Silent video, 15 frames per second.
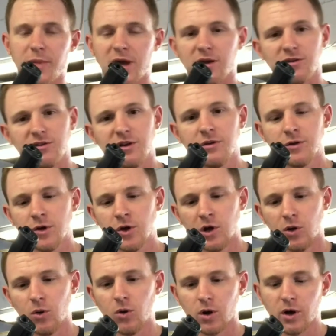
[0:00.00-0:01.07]
magazine,
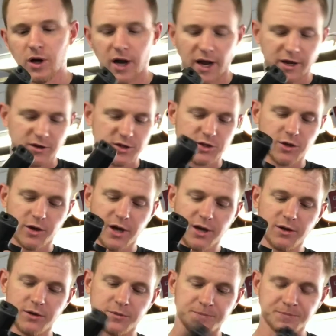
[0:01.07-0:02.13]
or I can just go ahead
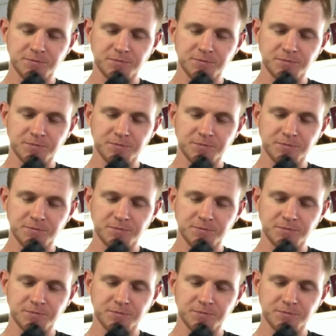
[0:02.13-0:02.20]
and